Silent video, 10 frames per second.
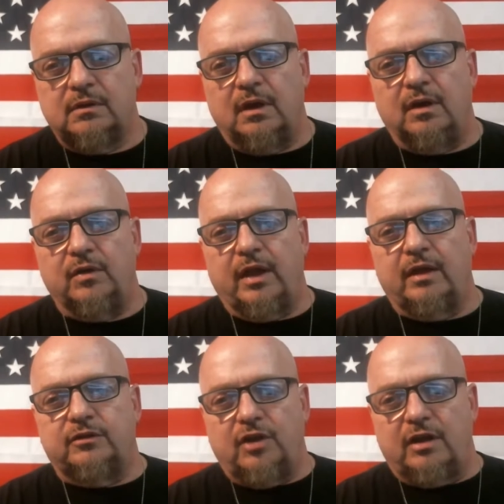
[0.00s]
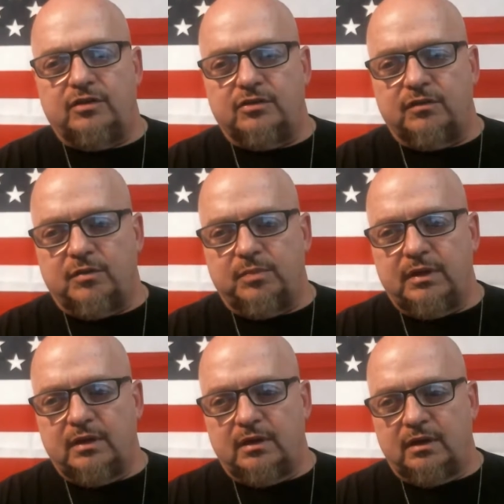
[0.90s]
Oh yeah, Chad says if the
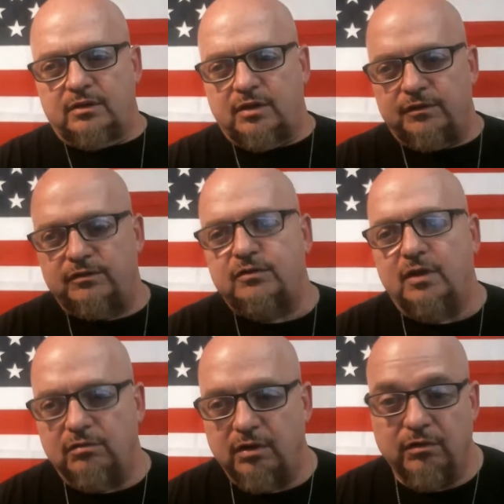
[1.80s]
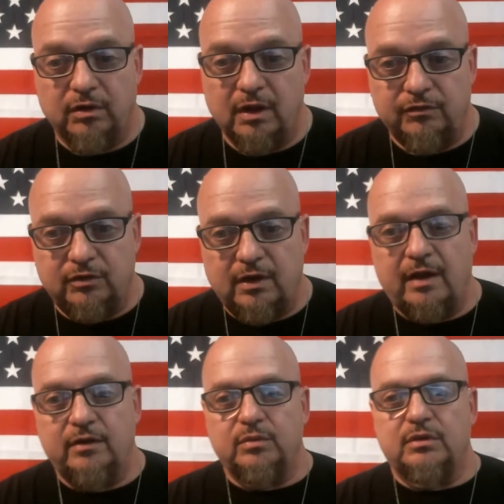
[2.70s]
BNSF railroad left
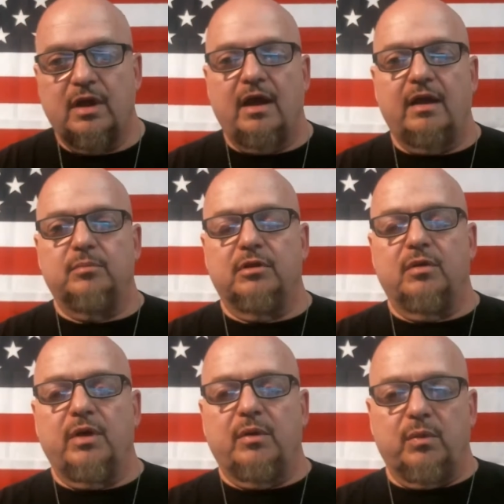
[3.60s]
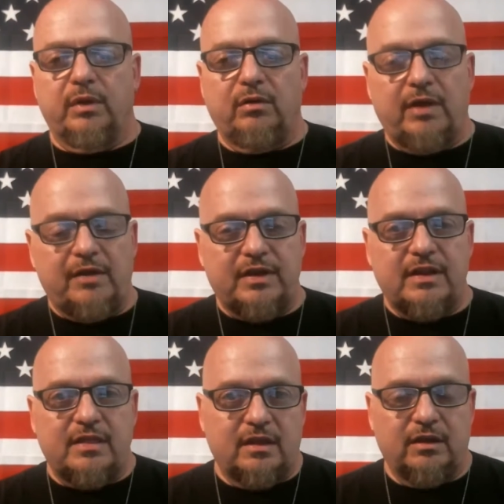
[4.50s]
town, he would die and blow away. Well, we don't have
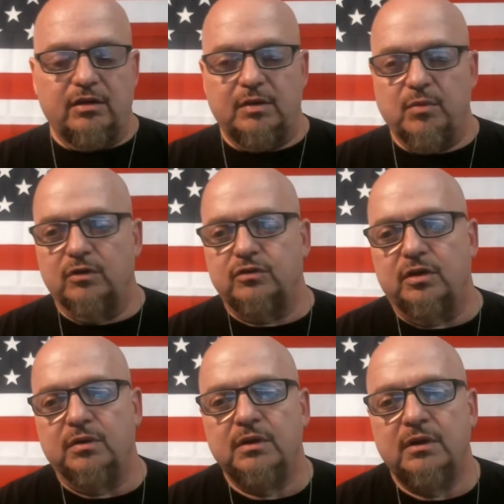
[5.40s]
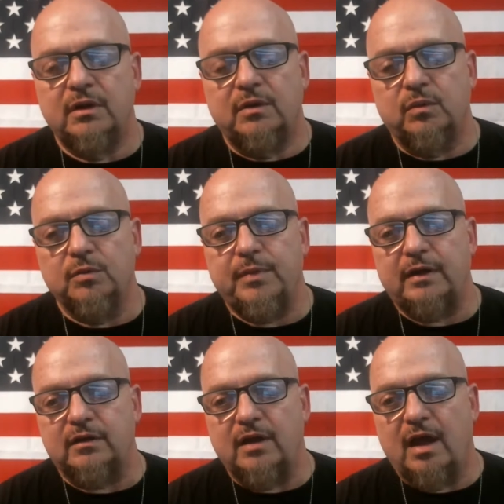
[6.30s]
anything here anymore, so we're
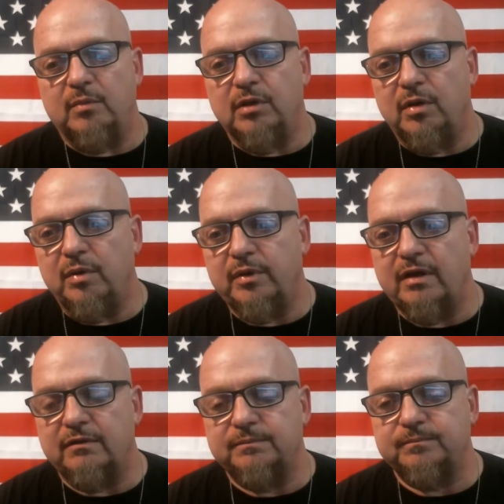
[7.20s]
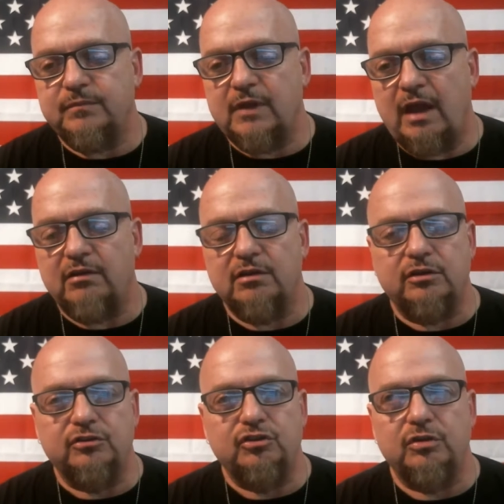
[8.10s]
about to die and blow away. We got
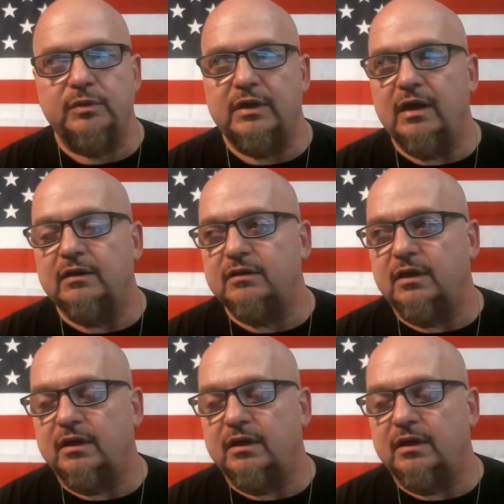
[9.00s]
agriculture. We got